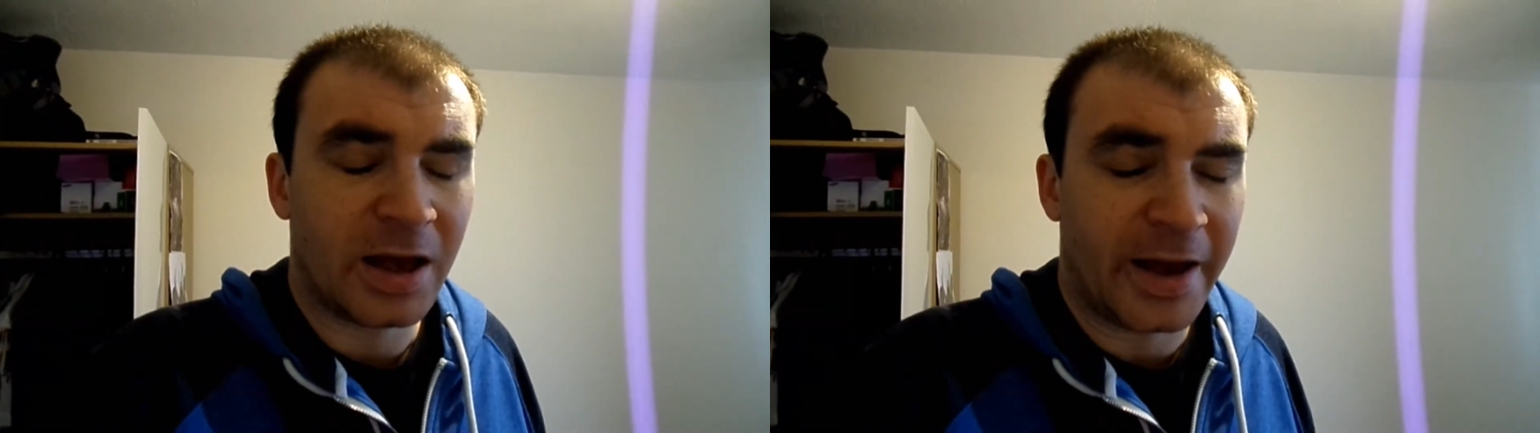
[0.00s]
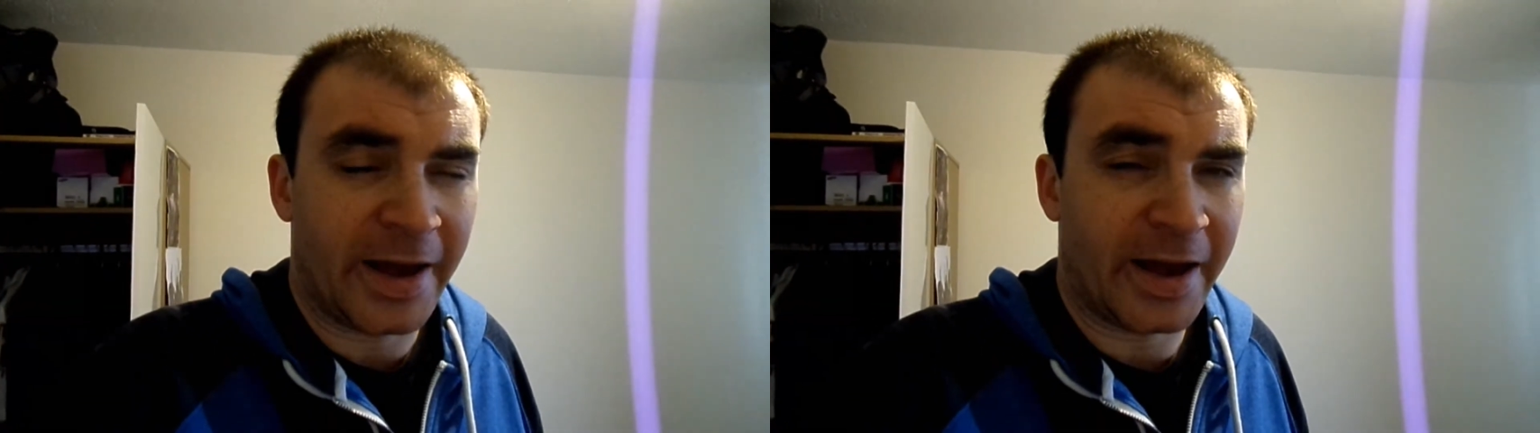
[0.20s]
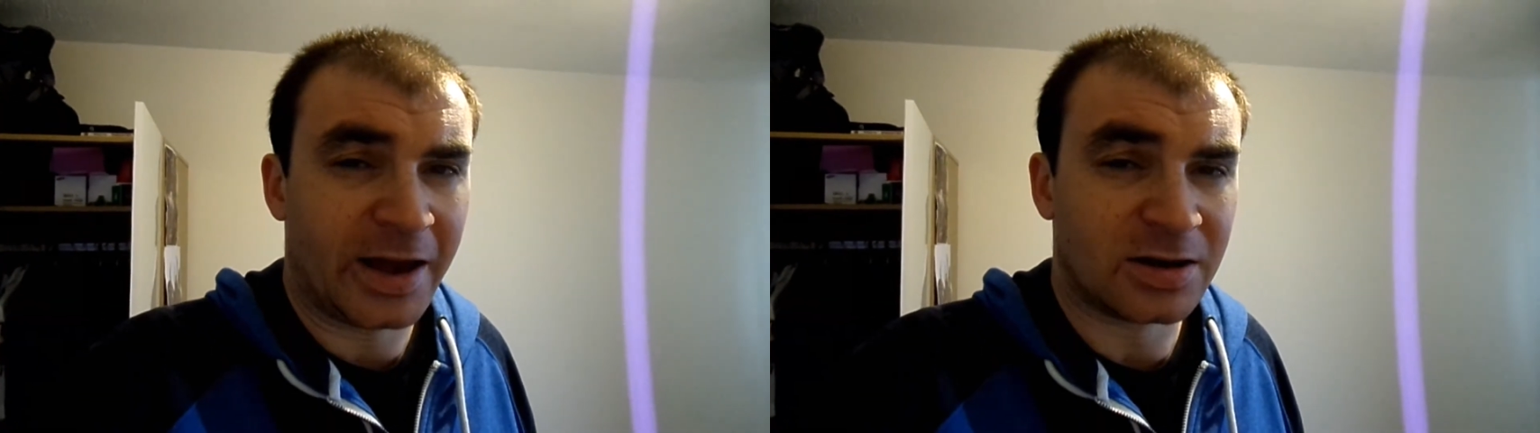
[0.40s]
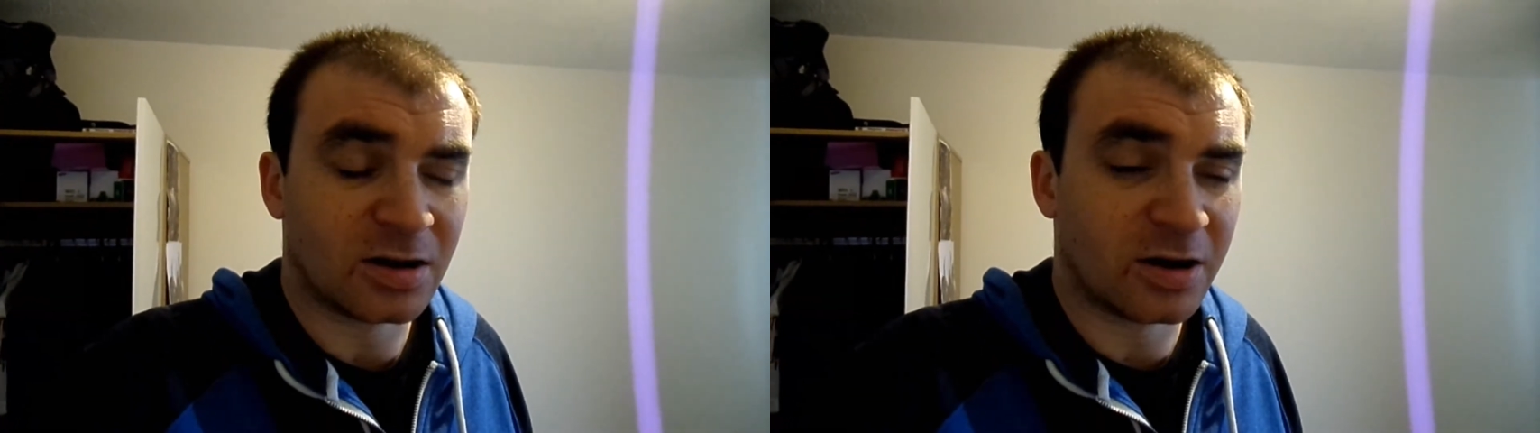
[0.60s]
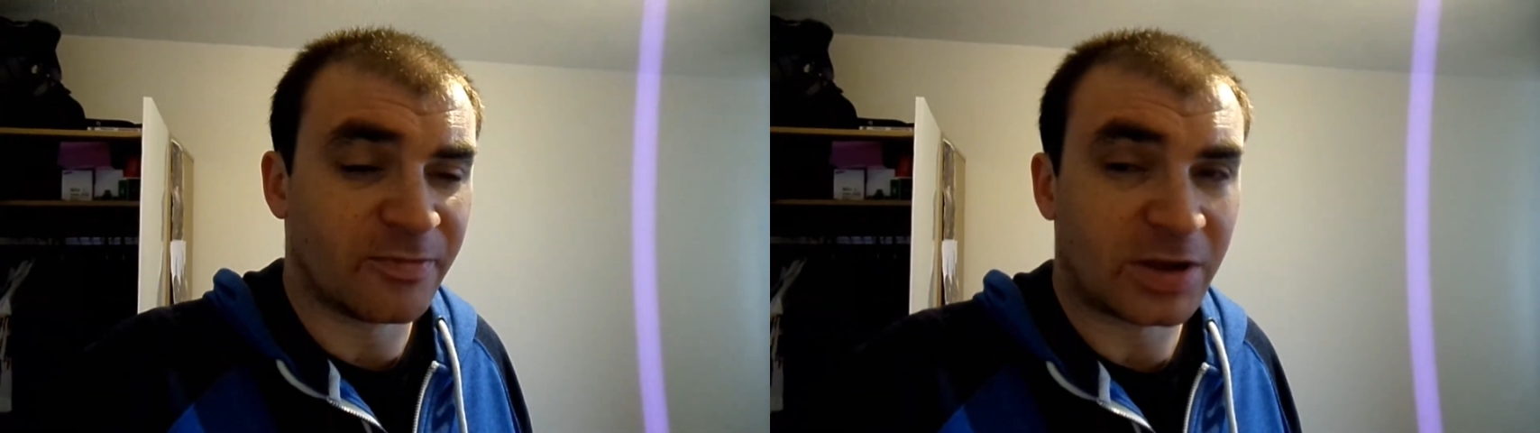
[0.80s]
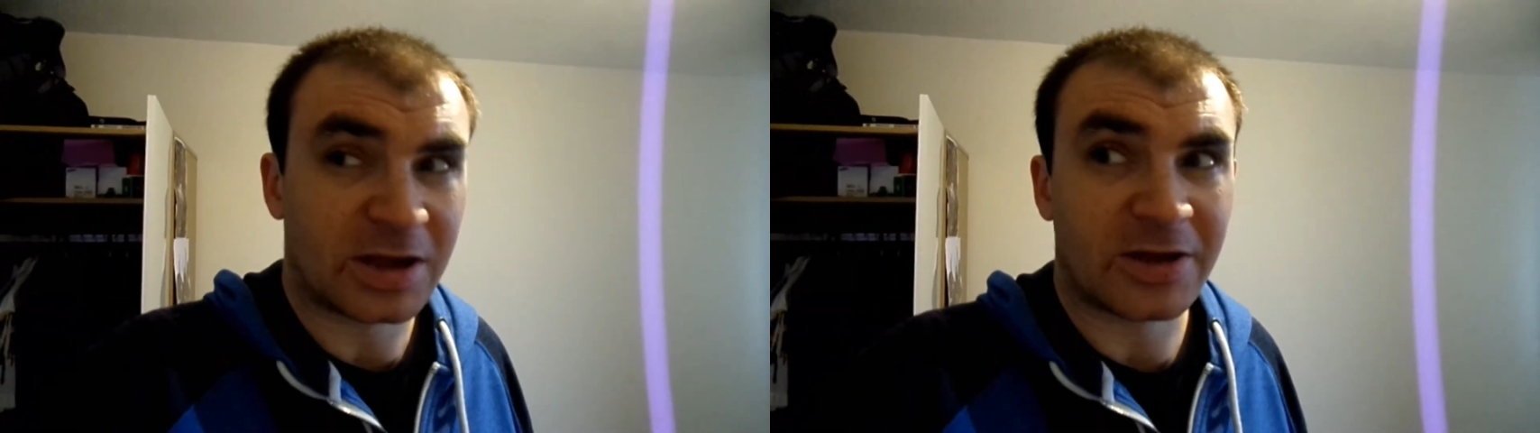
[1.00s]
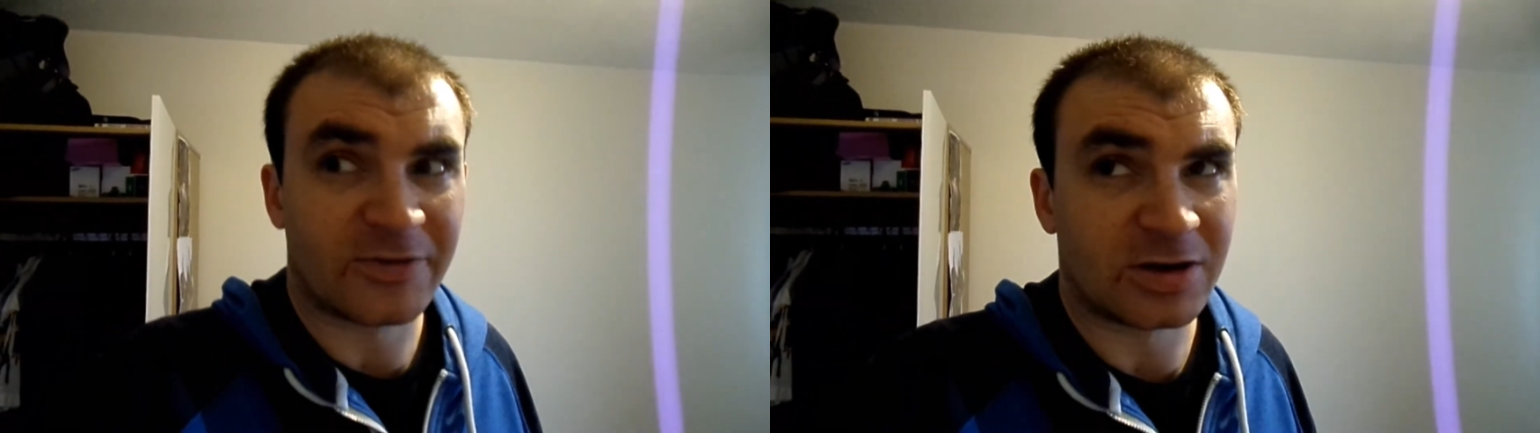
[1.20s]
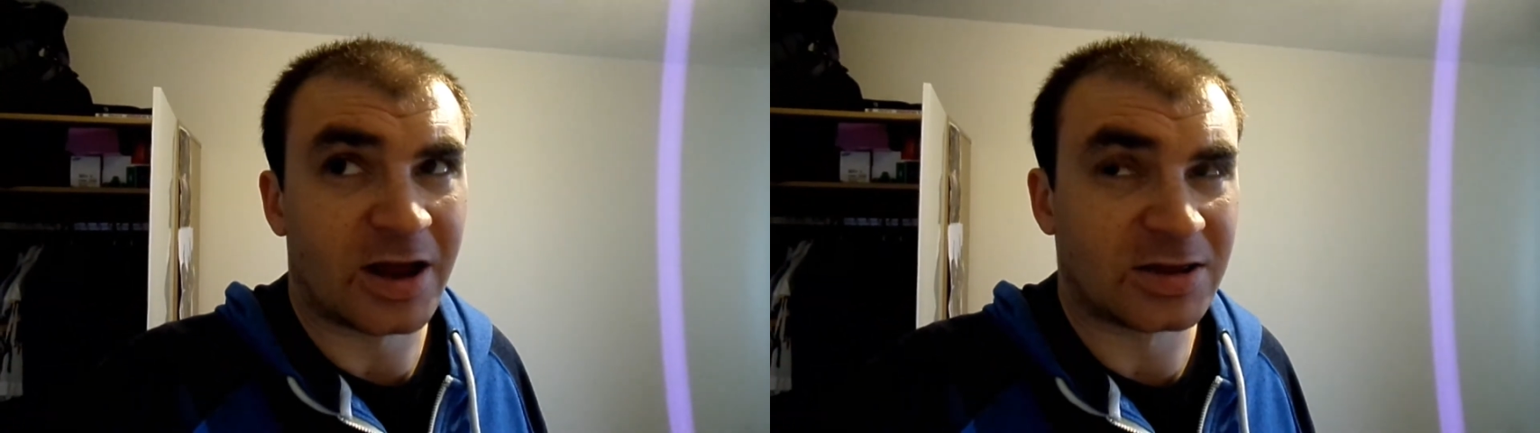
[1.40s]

and I've been given